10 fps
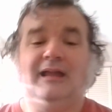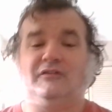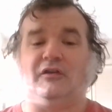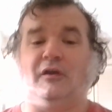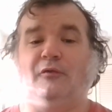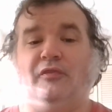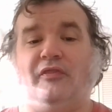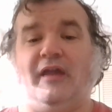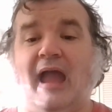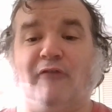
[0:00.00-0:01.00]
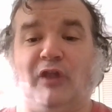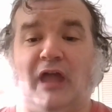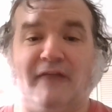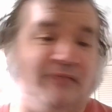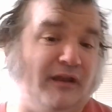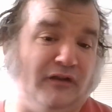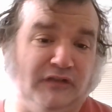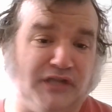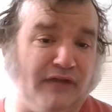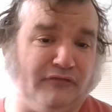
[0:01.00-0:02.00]
So they have a lot of
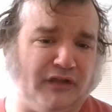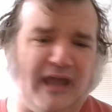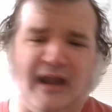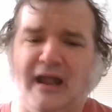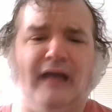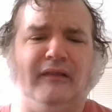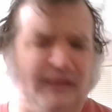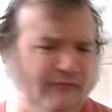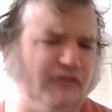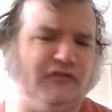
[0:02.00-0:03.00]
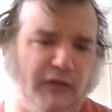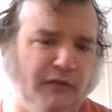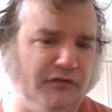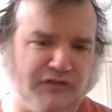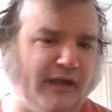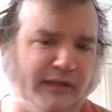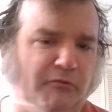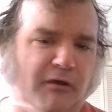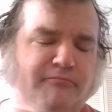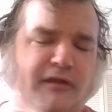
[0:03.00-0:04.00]
penalties after that. I'll leave it to you exactly
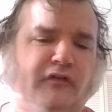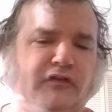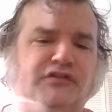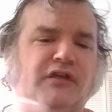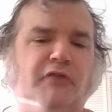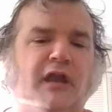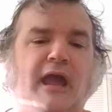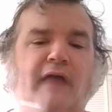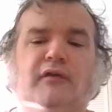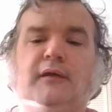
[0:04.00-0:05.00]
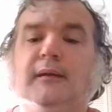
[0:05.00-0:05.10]
what penalties they would have.